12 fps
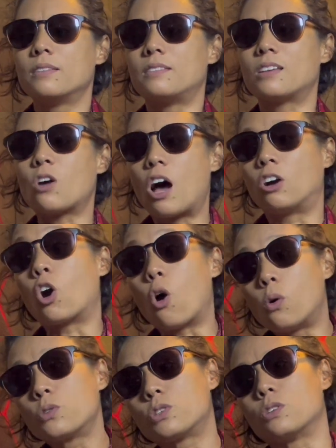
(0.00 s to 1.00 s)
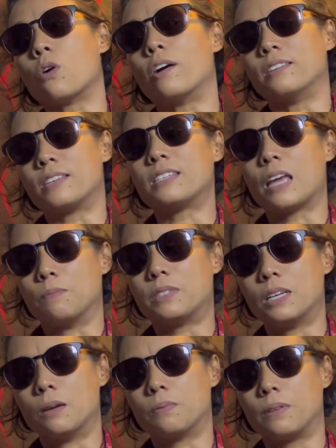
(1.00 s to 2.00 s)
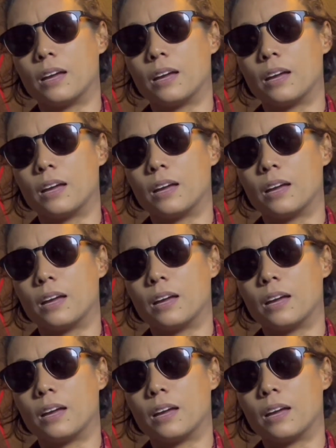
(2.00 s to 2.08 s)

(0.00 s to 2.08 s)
that are also on the same tip,